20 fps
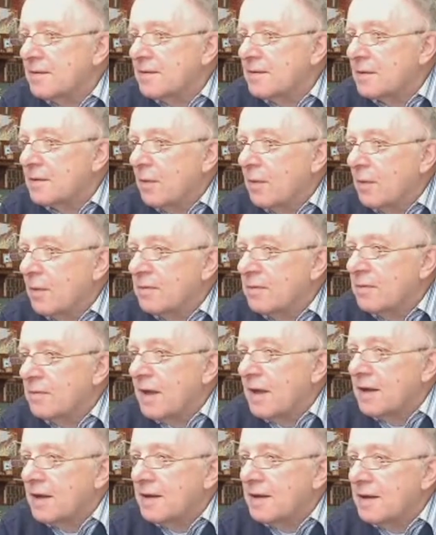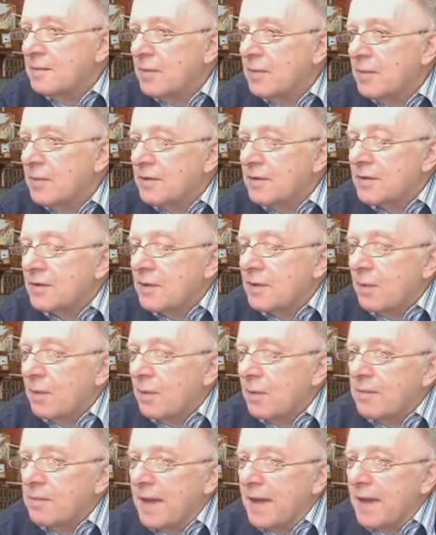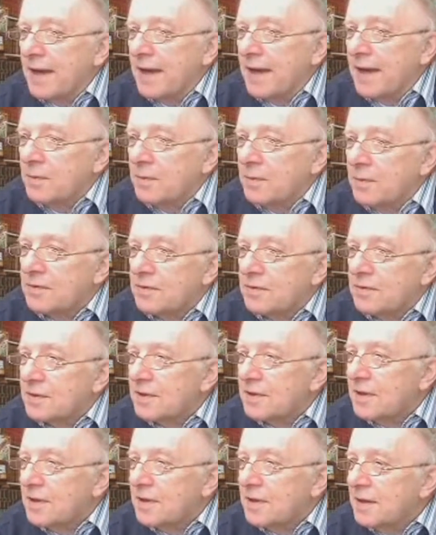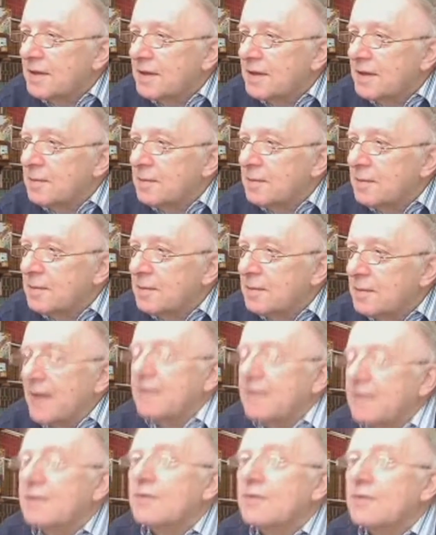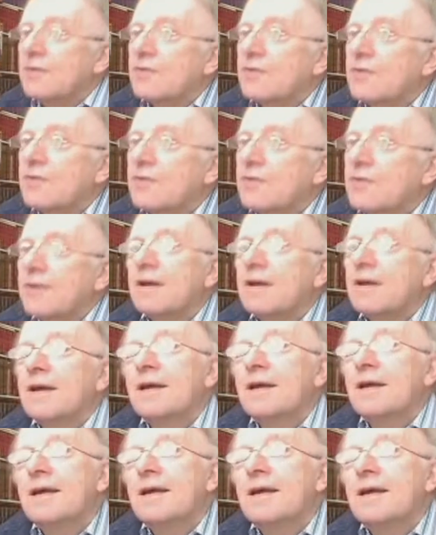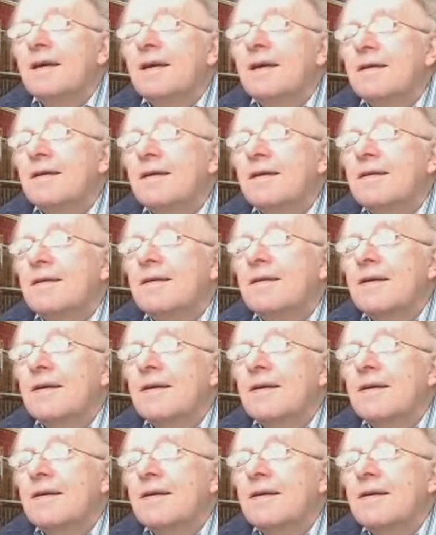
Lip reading: common man or to the man in the street. And